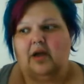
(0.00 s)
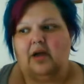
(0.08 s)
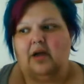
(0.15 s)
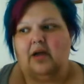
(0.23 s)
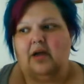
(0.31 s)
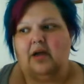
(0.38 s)

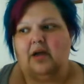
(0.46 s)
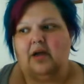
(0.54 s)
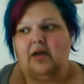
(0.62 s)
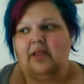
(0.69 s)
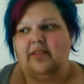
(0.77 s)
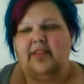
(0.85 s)
uh,
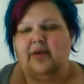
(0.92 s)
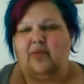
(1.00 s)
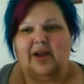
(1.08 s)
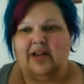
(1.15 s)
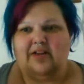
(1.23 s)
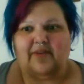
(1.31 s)

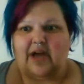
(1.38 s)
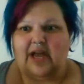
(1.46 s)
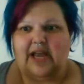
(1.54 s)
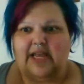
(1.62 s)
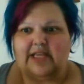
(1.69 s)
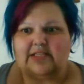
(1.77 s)
they want
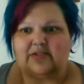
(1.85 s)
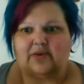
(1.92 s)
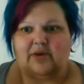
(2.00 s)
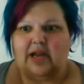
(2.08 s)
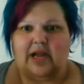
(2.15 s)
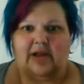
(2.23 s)

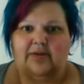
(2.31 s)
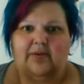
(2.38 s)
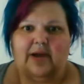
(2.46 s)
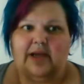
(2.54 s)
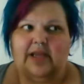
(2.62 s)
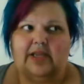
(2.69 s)
advice, or how
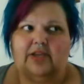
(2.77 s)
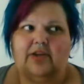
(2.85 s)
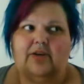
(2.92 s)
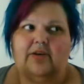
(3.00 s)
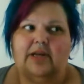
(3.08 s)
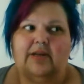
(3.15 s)
do I,
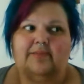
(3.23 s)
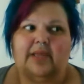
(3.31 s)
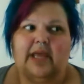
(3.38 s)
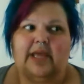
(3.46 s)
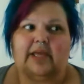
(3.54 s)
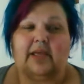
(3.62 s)
you know, and
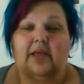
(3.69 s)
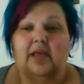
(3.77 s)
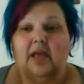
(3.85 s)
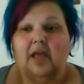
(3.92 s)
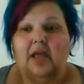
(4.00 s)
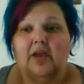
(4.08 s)
I'm
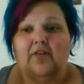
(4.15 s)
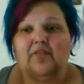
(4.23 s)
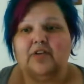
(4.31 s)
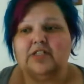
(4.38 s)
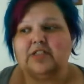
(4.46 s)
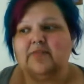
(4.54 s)
like,
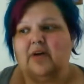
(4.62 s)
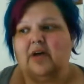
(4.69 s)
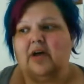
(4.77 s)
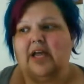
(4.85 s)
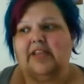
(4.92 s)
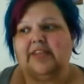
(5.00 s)
first of
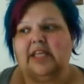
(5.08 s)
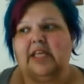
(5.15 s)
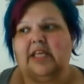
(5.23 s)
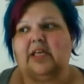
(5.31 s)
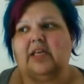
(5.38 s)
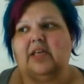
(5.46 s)
all, I
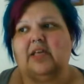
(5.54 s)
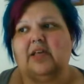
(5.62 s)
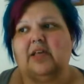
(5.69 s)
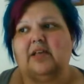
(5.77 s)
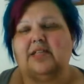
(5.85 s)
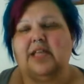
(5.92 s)
think
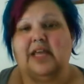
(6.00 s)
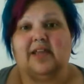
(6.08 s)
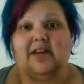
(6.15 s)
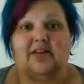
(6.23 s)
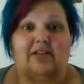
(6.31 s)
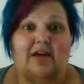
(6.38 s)

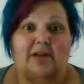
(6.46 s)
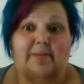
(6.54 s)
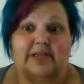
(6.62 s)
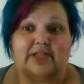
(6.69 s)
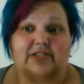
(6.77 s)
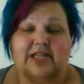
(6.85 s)
taking a lot
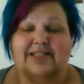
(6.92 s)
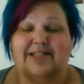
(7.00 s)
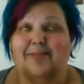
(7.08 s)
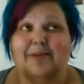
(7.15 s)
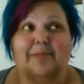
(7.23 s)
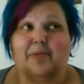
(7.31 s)
of pictures.
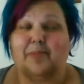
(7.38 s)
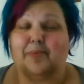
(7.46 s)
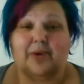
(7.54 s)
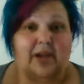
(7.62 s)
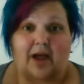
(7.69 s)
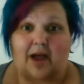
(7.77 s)
I tell
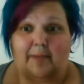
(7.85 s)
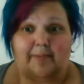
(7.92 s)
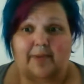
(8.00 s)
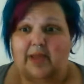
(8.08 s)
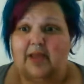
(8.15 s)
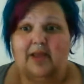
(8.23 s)
people
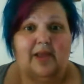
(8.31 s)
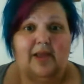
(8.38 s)
pre-op